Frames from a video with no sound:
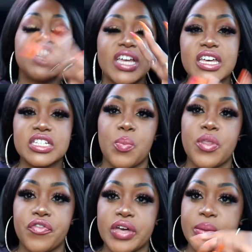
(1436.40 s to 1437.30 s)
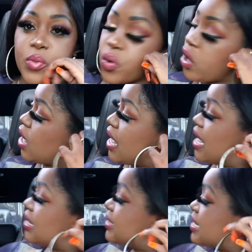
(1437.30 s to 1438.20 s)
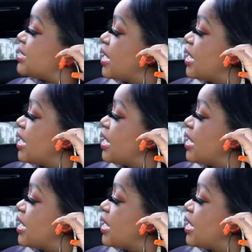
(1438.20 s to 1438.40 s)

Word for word: shagging is motherfucking more this